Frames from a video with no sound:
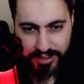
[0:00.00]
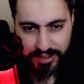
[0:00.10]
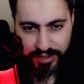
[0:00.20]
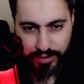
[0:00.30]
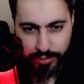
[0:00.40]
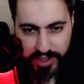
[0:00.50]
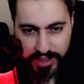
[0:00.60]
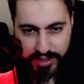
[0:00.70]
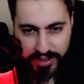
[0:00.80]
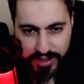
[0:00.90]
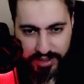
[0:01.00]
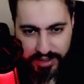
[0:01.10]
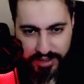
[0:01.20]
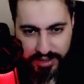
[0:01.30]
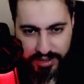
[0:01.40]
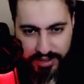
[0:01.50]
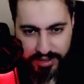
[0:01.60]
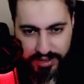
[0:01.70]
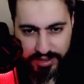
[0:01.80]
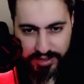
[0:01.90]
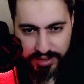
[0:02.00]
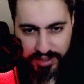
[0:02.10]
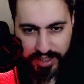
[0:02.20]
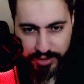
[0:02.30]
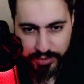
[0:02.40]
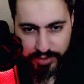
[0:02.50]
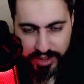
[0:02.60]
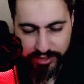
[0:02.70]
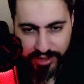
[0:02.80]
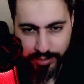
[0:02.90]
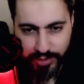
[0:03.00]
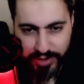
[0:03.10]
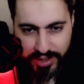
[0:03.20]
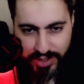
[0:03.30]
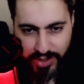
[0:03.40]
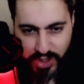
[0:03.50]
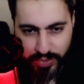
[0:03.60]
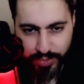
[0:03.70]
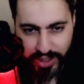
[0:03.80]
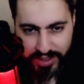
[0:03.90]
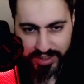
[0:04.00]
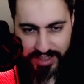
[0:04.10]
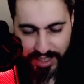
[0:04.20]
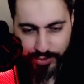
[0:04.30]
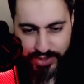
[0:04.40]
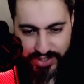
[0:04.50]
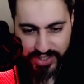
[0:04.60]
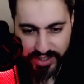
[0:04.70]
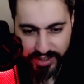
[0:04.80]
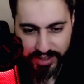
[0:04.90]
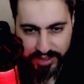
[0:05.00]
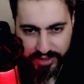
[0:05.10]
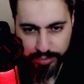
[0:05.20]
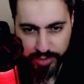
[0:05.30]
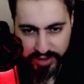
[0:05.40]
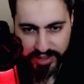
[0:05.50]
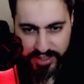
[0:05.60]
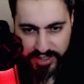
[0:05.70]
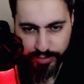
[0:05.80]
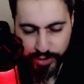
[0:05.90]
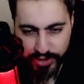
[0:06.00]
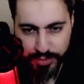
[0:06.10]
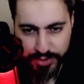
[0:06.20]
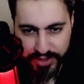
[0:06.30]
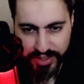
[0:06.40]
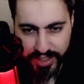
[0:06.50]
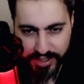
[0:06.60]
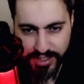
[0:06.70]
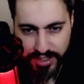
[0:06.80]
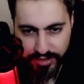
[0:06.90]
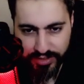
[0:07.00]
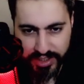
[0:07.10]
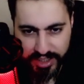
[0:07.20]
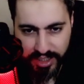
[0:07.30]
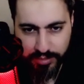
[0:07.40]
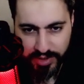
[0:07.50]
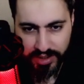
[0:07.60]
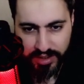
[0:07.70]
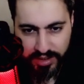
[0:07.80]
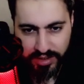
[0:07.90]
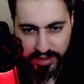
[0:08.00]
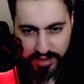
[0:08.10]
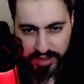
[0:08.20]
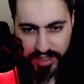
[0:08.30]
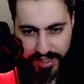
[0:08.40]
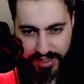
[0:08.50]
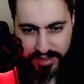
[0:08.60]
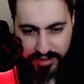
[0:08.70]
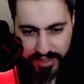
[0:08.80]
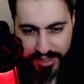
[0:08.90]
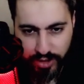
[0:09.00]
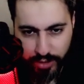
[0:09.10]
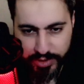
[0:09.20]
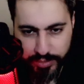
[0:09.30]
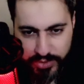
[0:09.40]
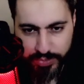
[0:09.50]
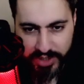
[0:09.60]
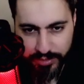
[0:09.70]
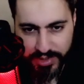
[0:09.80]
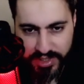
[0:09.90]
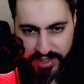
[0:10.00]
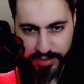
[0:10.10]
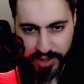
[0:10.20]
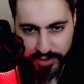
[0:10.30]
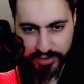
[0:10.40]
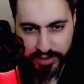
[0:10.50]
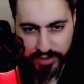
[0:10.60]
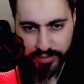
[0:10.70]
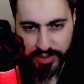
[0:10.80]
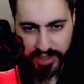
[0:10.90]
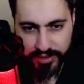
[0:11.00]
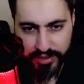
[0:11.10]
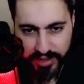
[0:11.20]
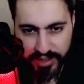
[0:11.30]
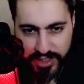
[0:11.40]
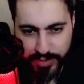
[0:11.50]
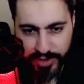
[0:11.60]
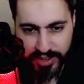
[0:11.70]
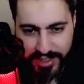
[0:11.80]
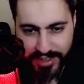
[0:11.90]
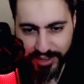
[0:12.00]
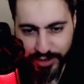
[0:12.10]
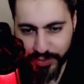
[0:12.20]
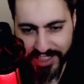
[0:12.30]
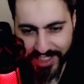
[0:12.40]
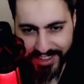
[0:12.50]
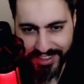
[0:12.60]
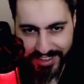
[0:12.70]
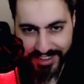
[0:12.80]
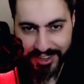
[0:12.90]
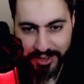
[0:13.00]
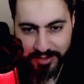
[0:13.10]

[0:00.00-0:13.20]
Oh my. Now Clefable needs to spark down Zygarde, the bulkiest Pokemon in the history of the game. Yeah, that Optimus Prime is about, oh my, like the spark is not doing anything.